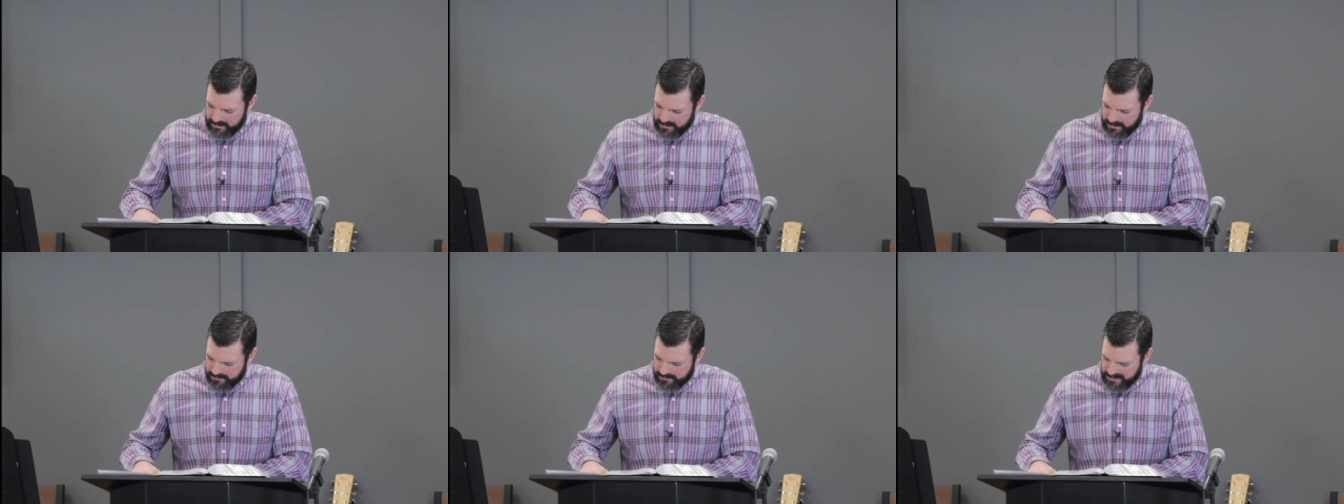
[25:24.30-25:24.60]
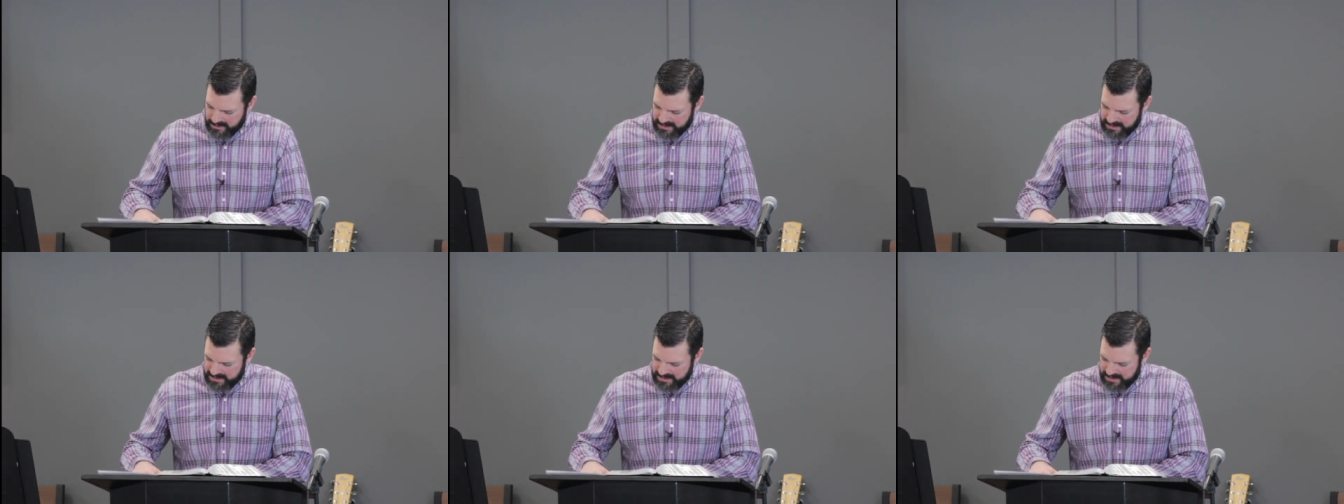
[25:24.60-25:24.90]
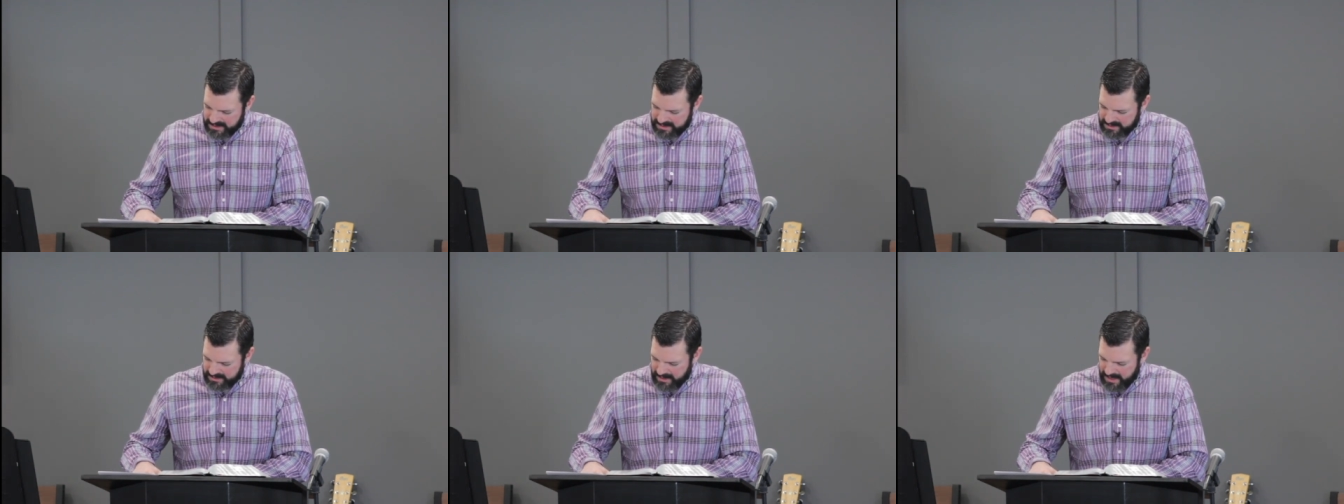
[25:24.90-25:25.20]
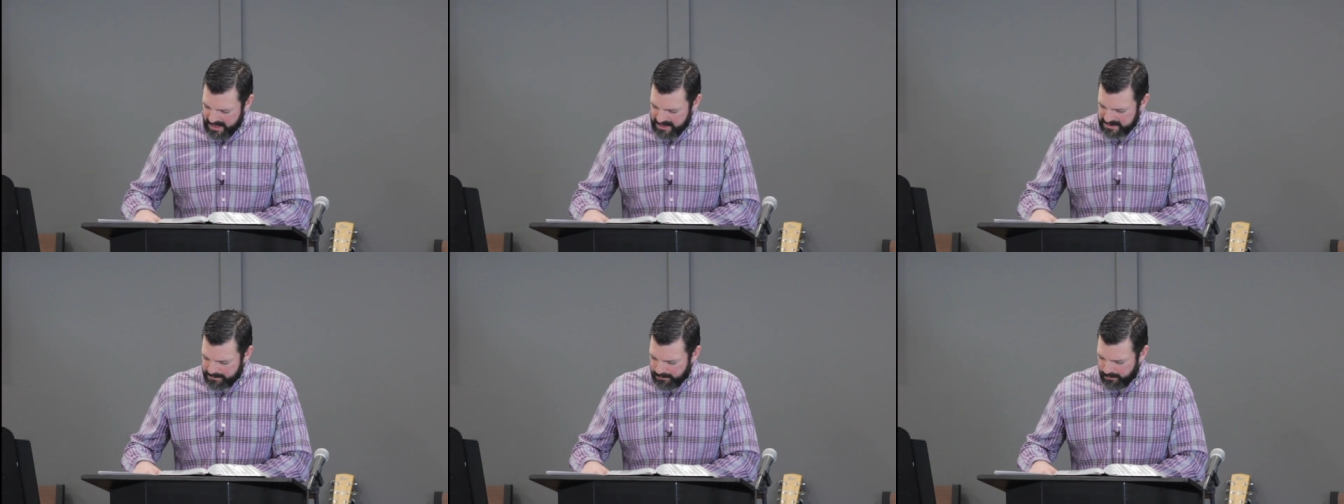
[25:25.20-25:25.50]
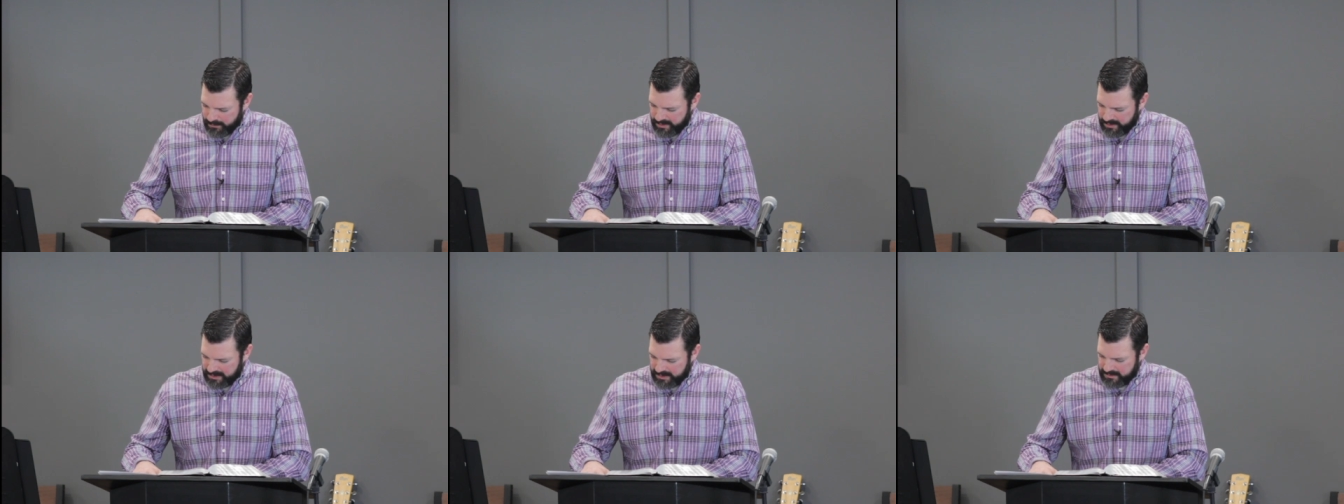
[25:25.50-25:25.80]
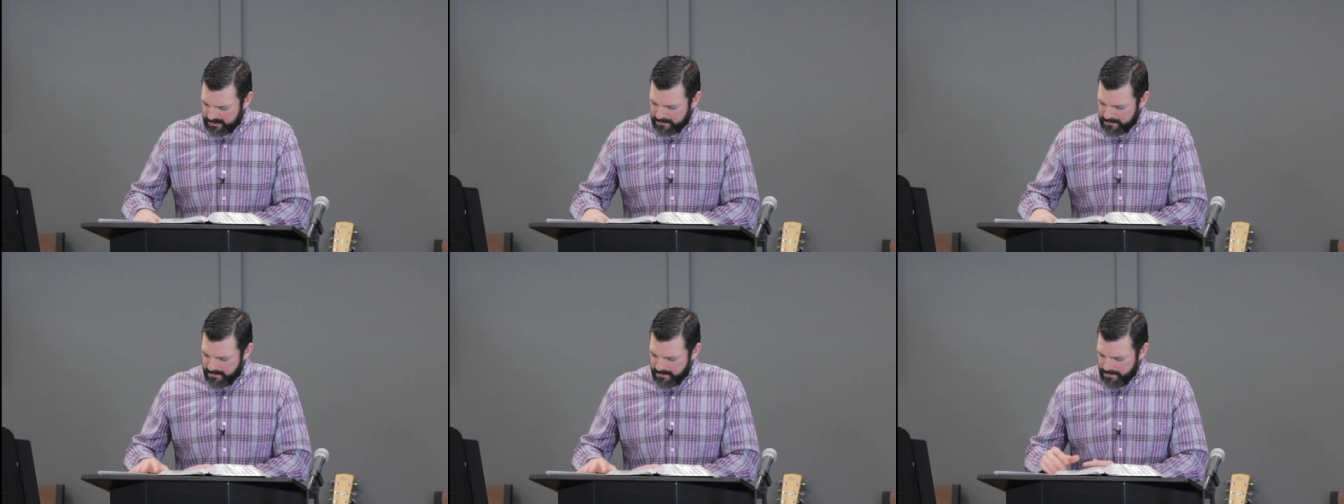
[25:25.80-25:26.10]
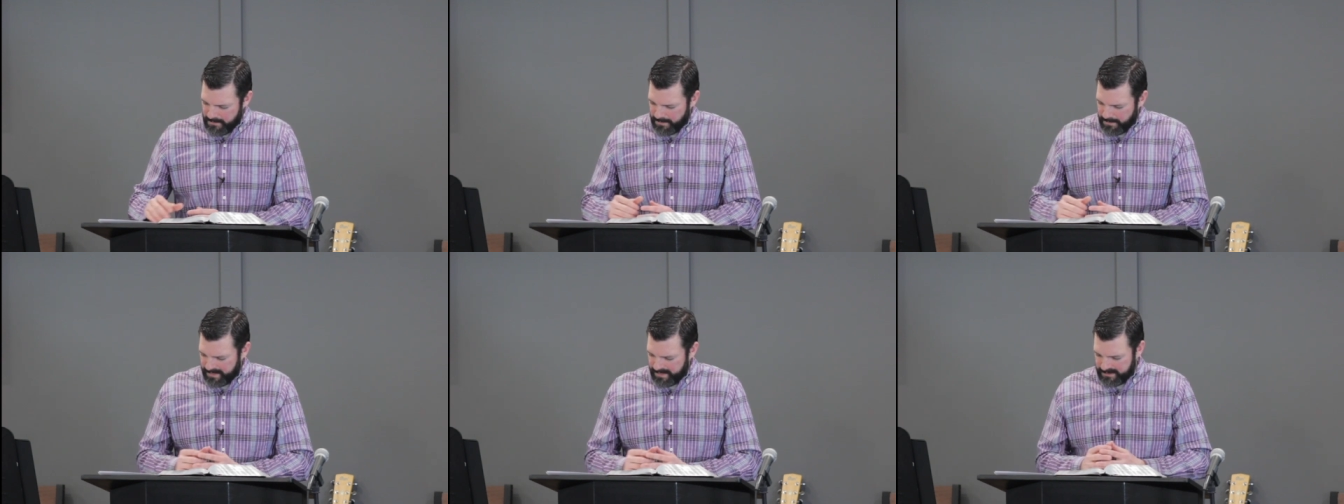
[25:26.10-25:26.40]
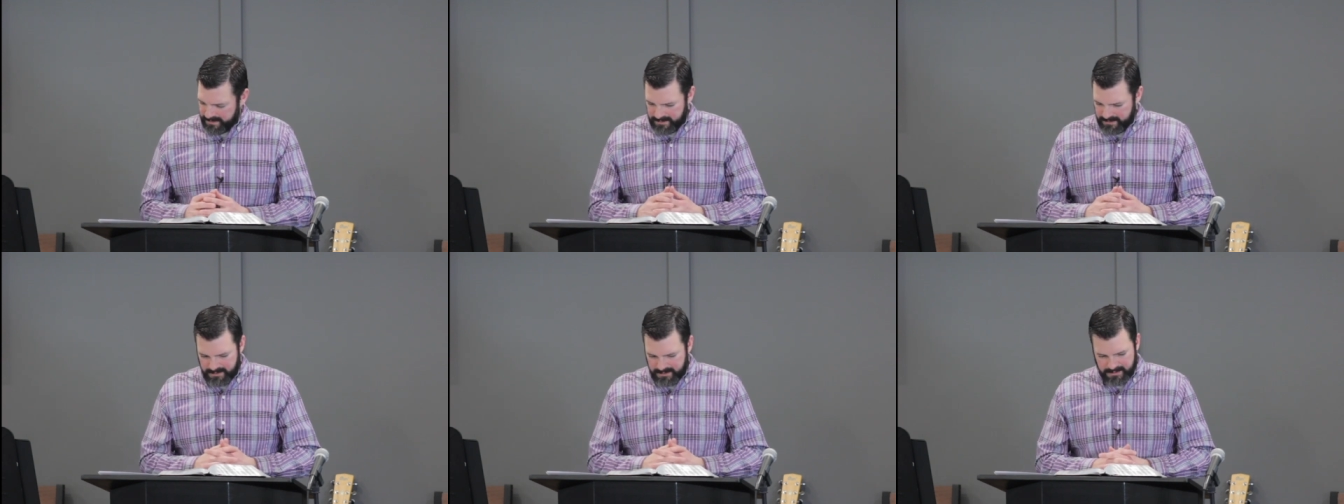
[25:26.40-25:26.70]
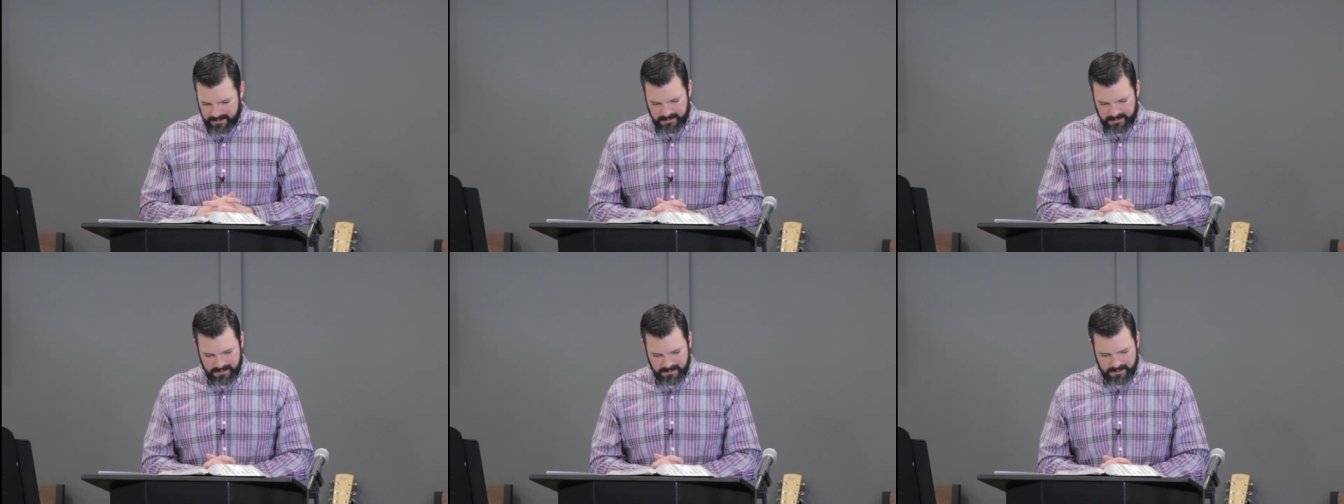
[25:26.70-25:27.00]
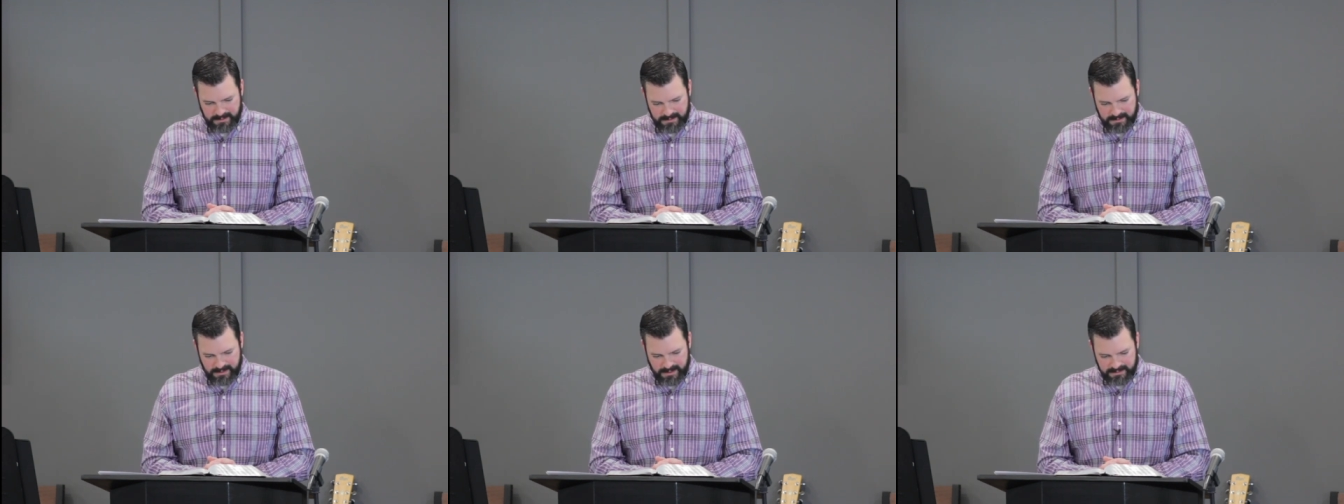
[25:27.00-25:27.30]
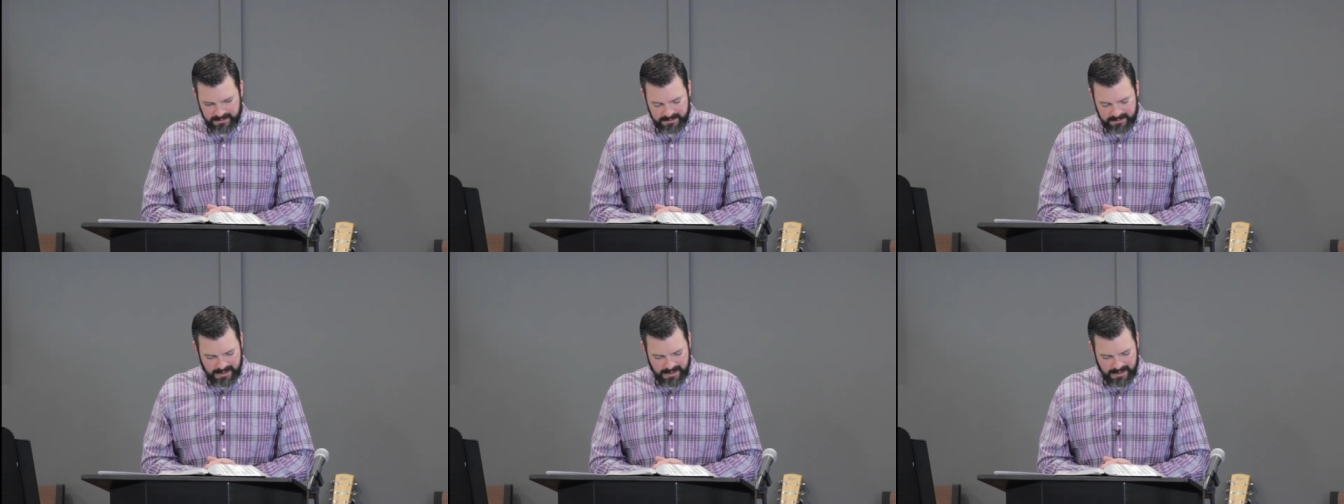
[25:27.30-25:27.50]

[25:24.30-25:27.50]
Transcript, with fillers: And we get to this last point that